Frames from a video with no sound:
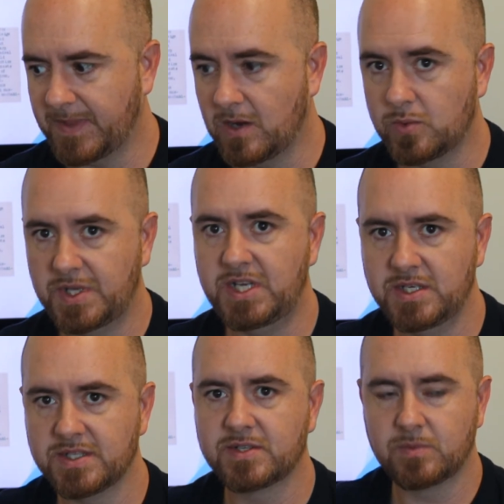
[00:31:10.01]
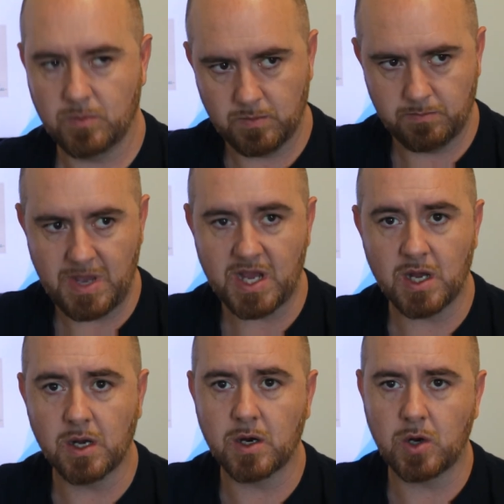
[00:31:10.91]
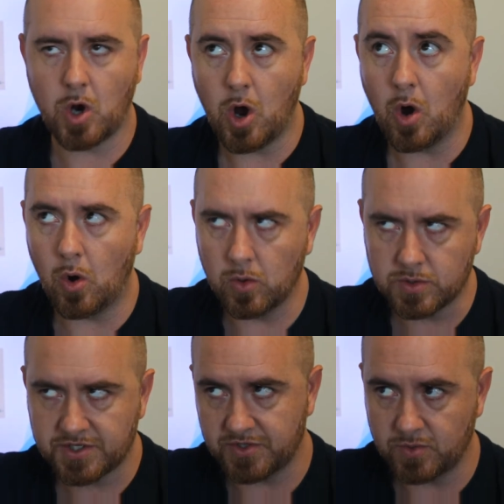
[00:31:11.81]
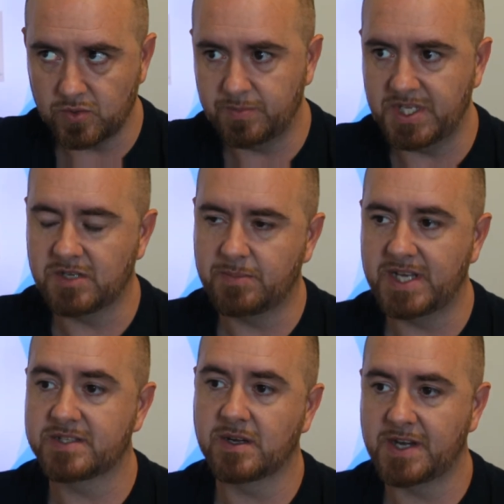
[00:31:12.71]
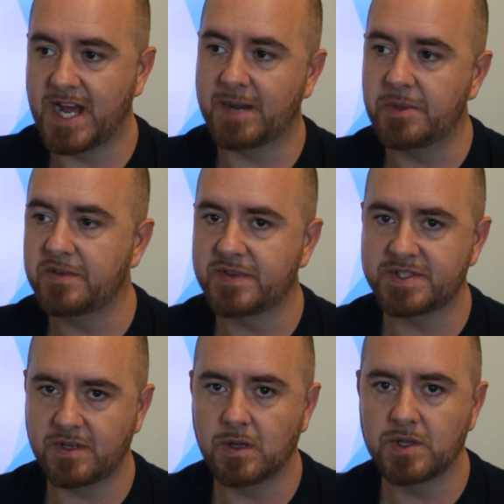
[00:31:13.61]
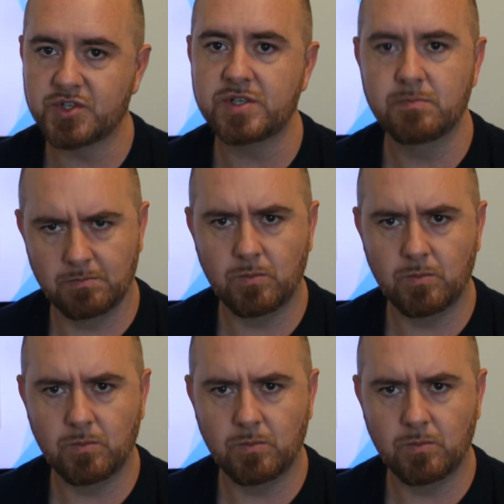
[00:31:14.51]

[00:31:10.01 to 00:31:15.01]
Now he's making a call to being based on anatomy, physiology,